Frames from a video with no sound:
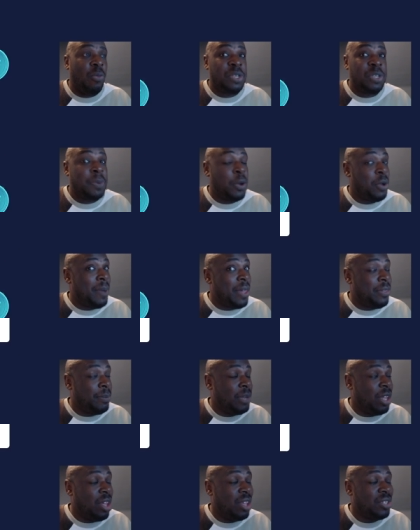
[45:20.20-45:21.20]
spoke about them
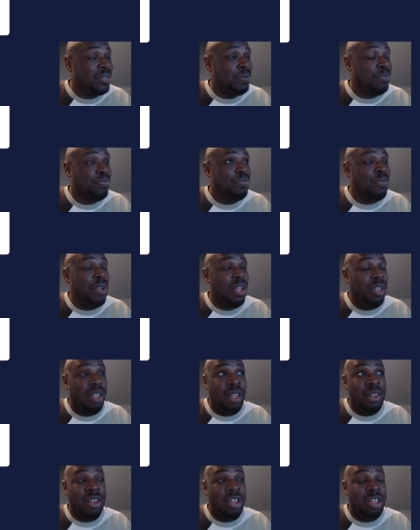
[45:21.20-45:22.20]
last
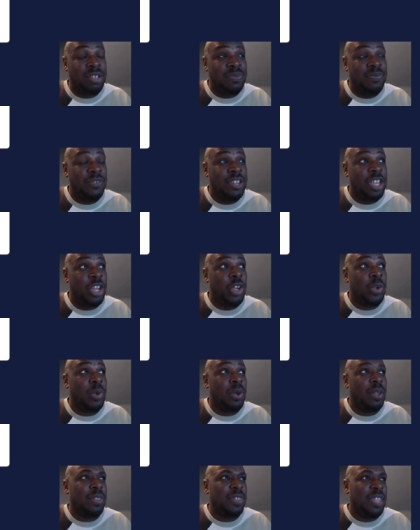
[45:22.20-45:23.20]
uh, last video.
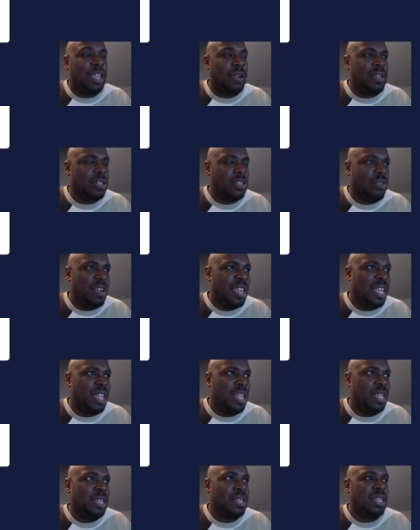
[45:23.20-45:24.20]
They're
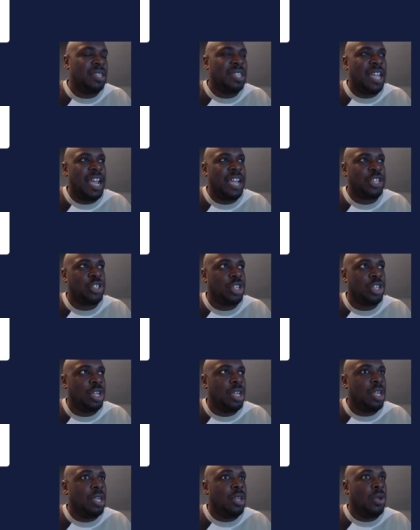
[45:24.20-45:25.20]
integrating Dash.
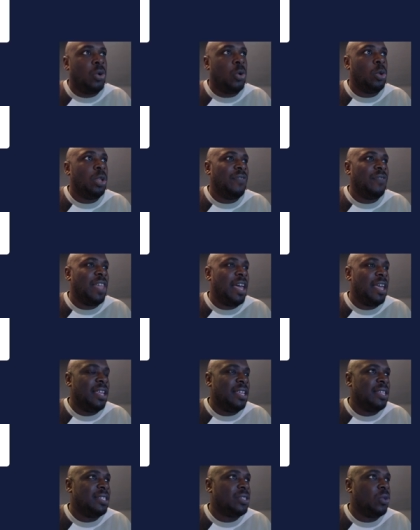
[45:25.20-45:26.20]
All of that
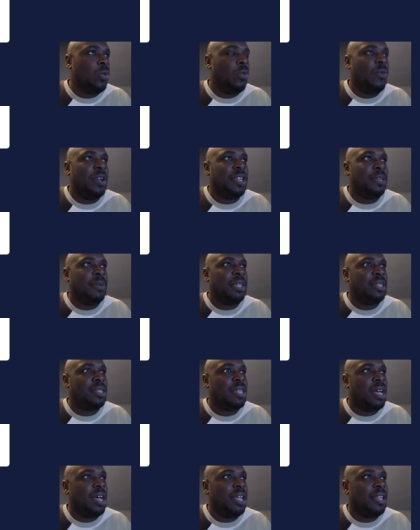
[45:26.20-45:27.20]
is already been
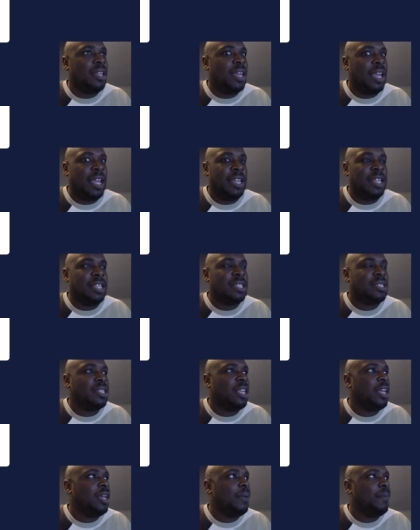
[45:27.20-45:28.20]
done, and it's
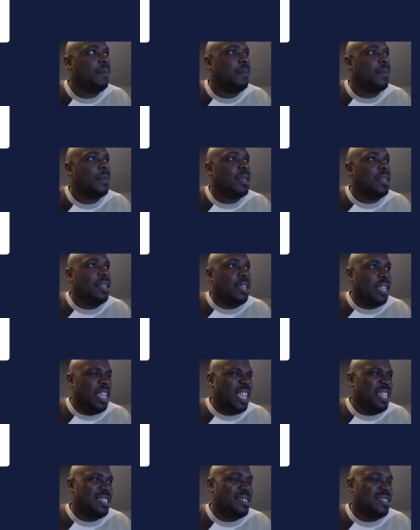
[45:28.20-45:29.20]
um,
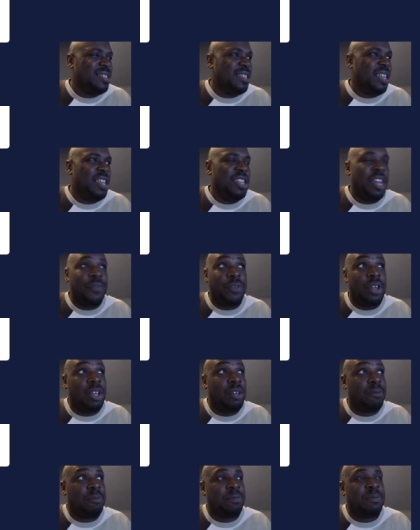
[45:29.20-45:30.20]
it's
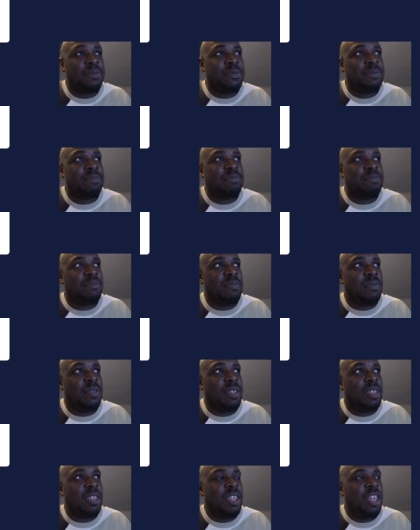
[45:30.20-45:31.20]
another
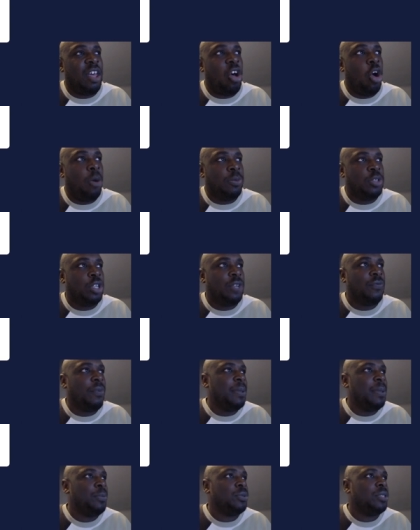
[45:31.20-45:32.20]
option for
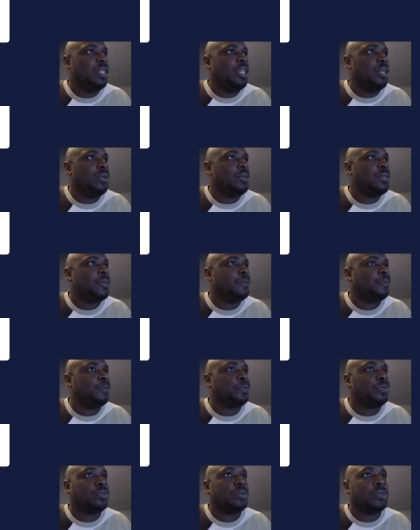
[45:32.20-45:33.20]
people to use.
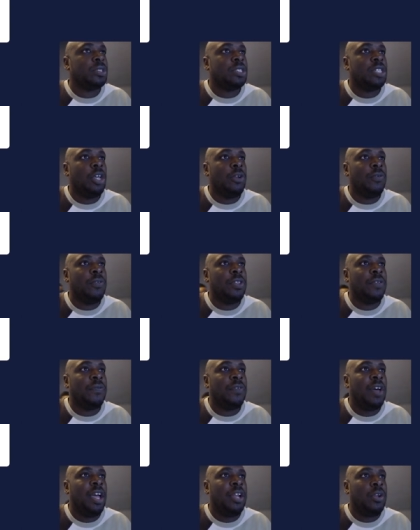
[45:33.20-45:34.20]
So for the
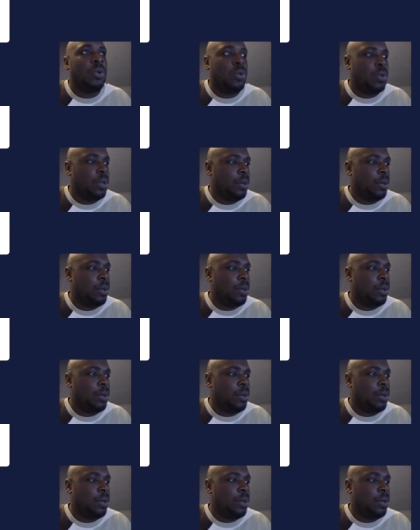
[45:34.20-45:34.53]
final,